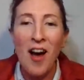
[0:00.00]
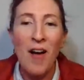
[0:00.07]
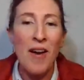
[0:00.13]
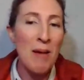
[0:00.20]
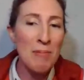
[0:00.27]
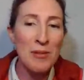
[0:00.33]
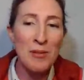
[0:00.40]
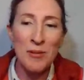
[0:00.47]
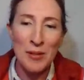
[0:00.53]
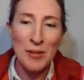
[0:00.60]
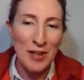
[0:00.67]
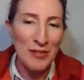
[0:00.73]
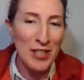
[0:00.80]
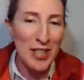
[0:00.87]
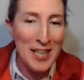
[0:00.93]
I would absolutely
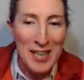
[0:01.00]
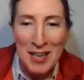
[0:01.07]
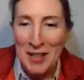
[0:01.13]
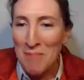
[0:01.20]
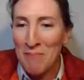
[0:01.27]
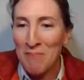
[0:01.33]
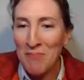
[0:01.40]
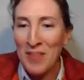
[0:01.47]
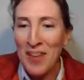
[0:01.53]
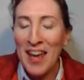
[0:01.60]
love to hear them.